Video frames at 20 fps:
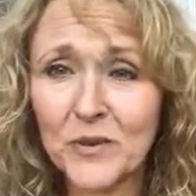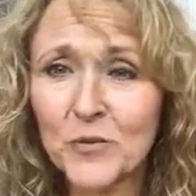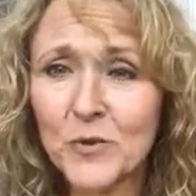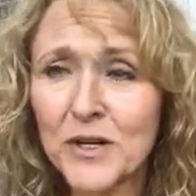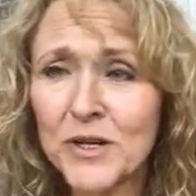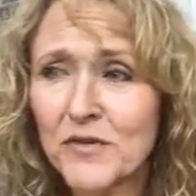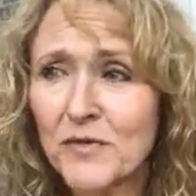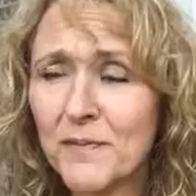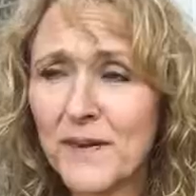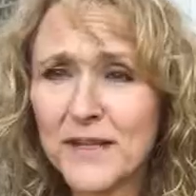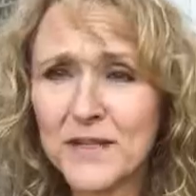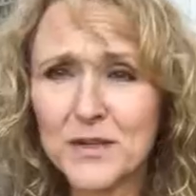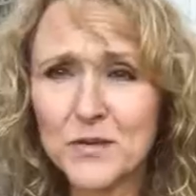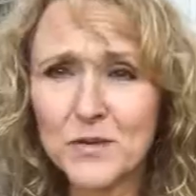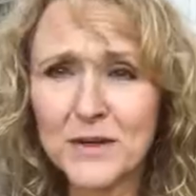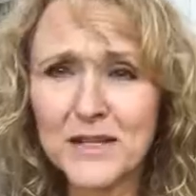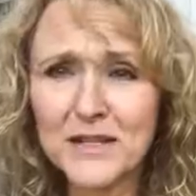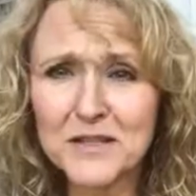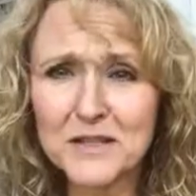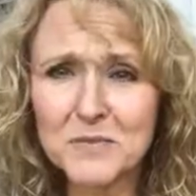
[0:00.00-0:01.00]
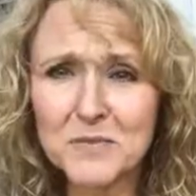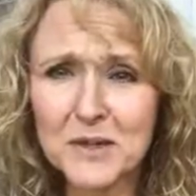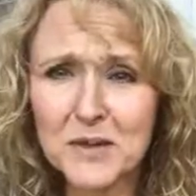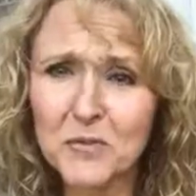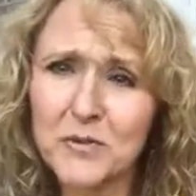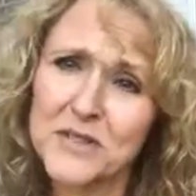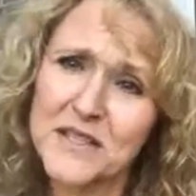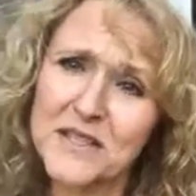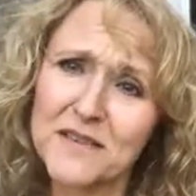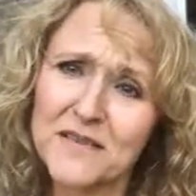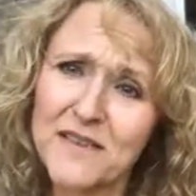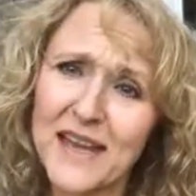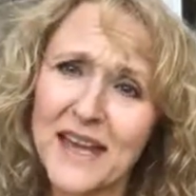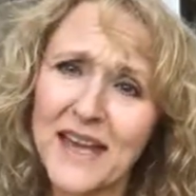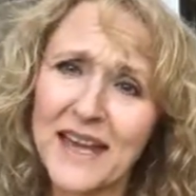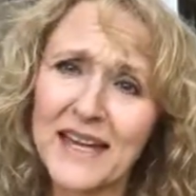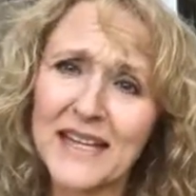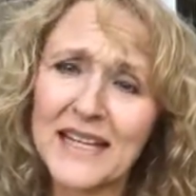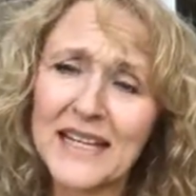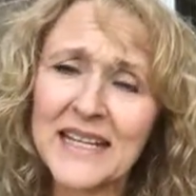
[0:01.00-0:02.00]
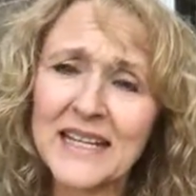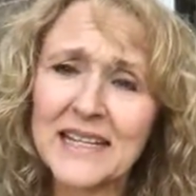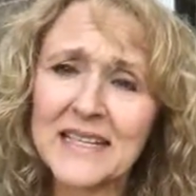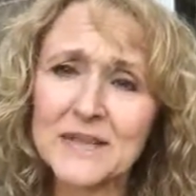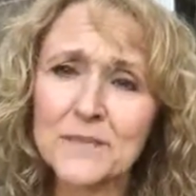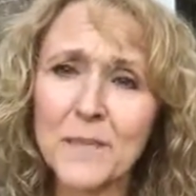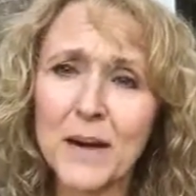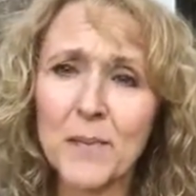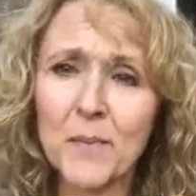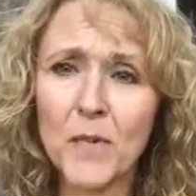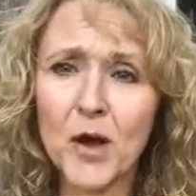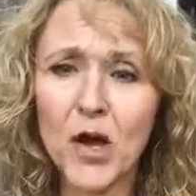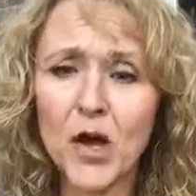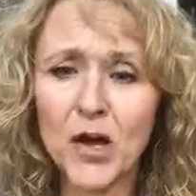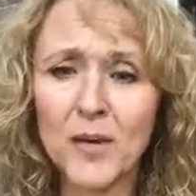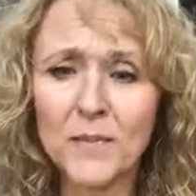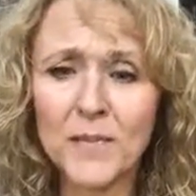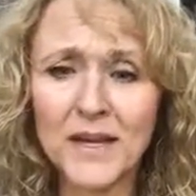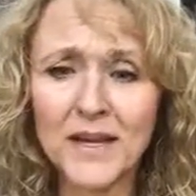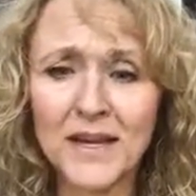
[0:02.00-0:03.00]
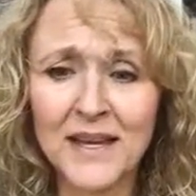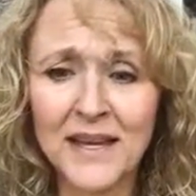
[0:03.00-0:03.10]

one of my sweetest memories of that is my mom